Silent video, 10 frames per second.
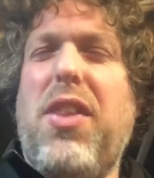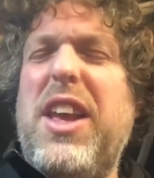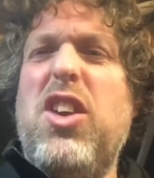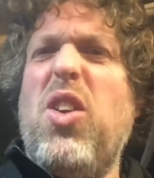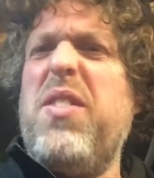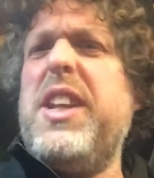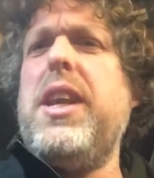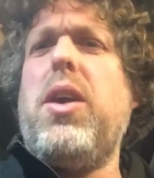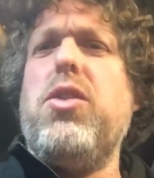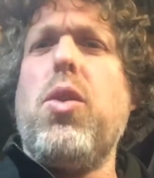I think you got the
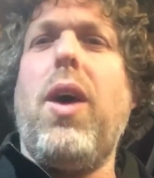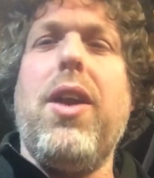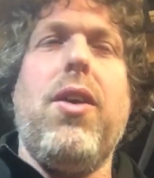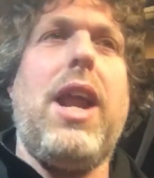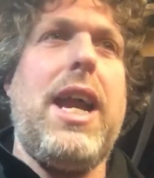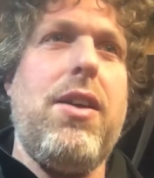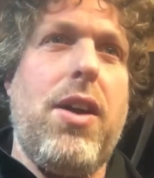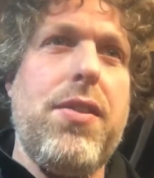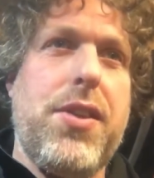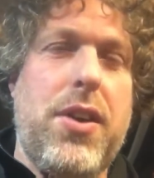videos quite a lot later
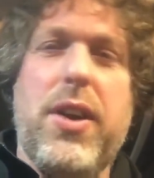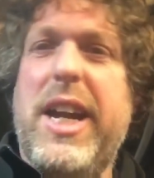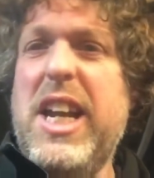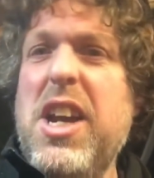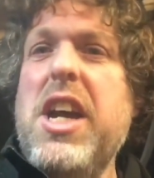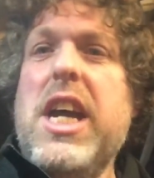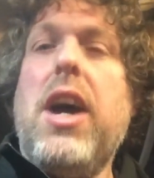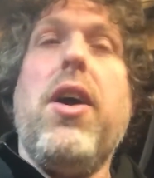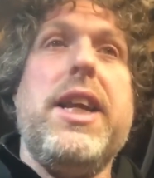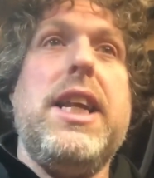after I
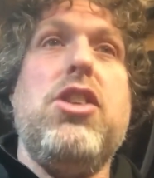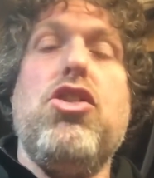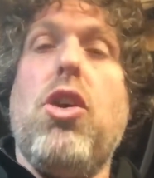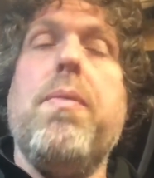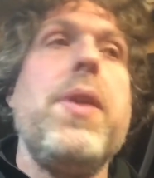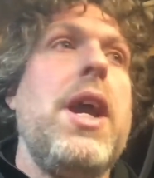did the job.